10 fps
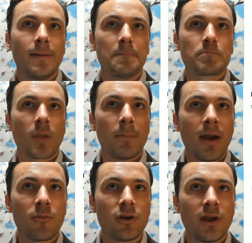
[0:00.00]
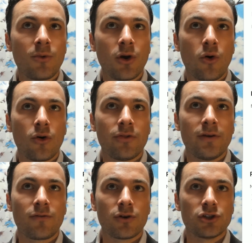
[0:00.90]
memory that we hold
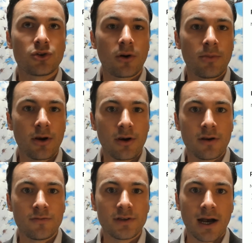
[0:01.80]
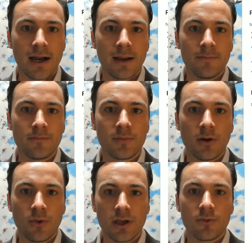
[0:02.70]
for a short period of time that
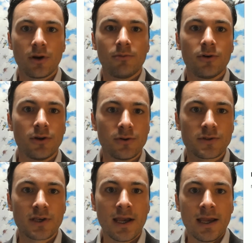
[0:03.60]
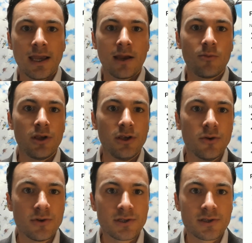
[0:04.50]
we can reproduce, and we
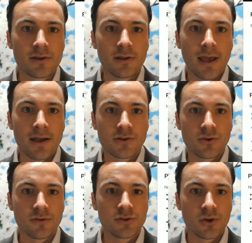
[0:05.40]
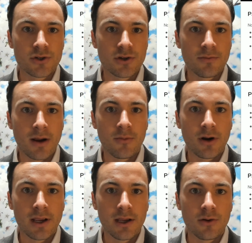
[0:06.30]
use that sort of short-term
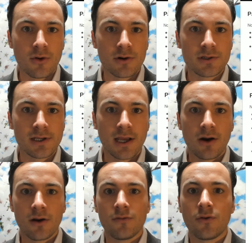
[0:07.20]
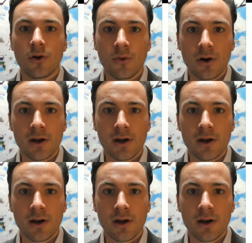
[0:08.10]
memory in order to carry forward